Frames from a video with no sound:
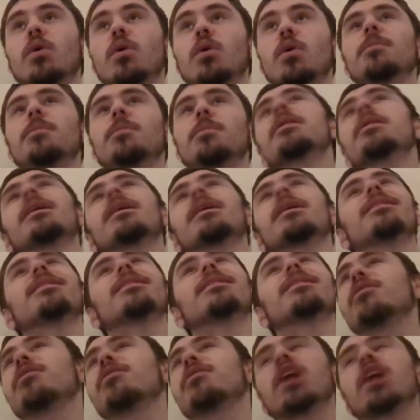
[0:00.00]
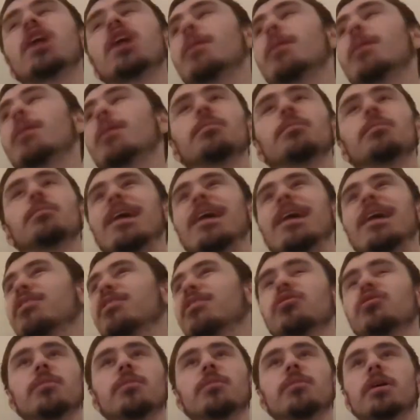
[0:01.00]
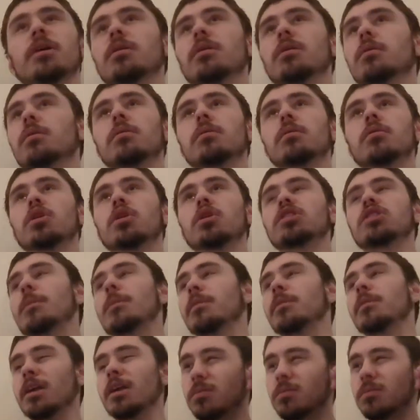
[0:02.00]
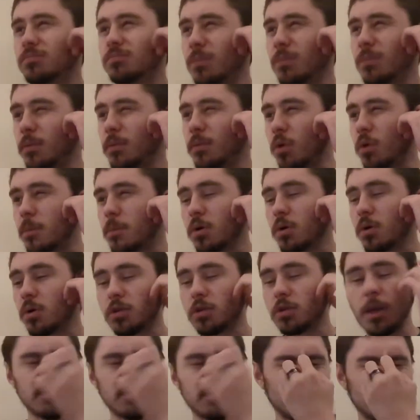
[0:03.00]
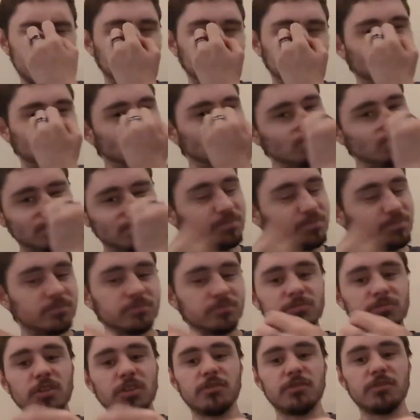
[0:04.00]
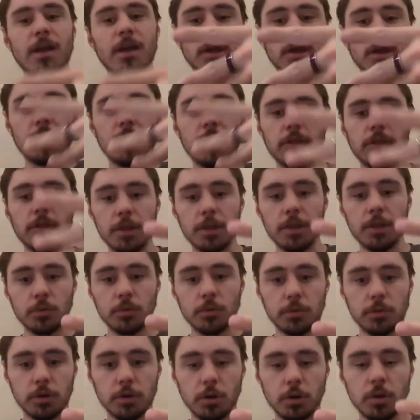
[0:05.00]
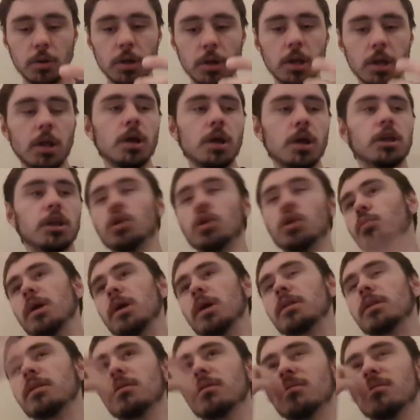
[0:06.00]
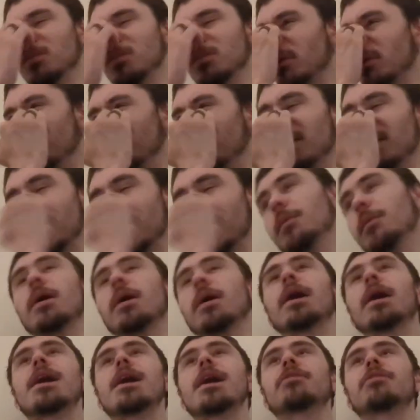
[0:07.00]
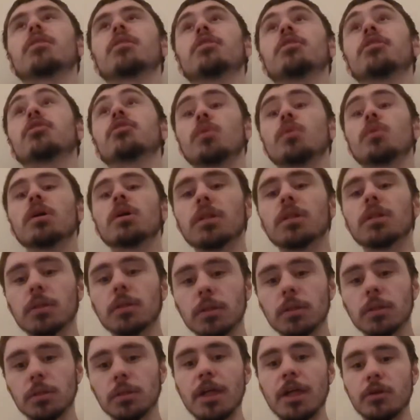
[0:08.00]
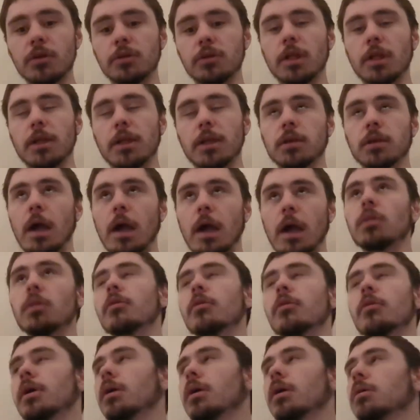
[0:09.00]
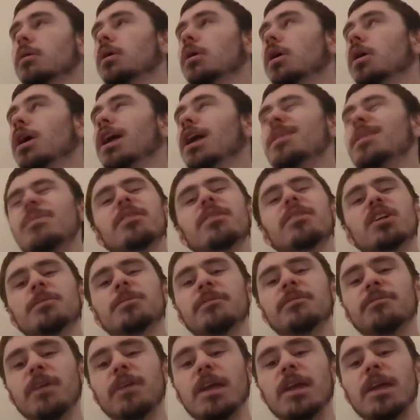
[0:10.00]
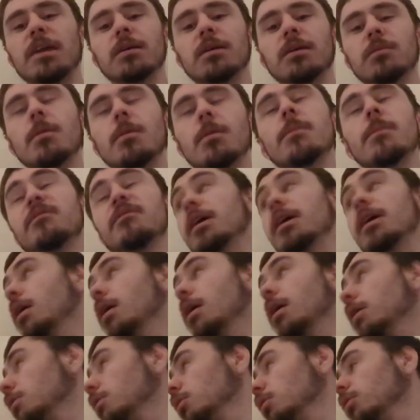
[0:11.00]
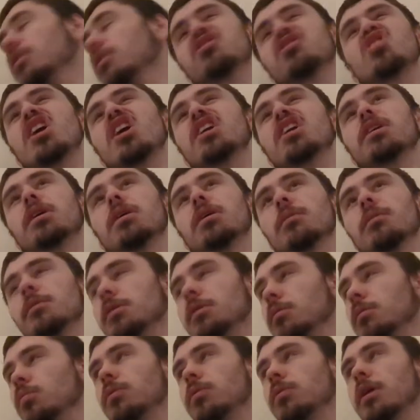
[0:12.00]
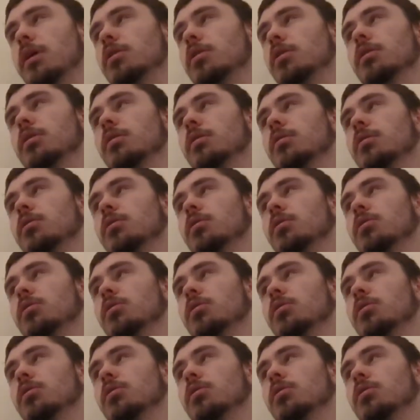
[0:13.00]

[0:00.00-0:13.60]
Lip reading: top of like plastic or something, or on top of like maybe rubber or top of some. There's fabric inside, so you don't break the whatever. And I asked, is this real leather? Like cow leather, yeah. It's probably gonna be fake. It might be fake. I don't know. It's China. I mean, they're gonna lie to you all the time.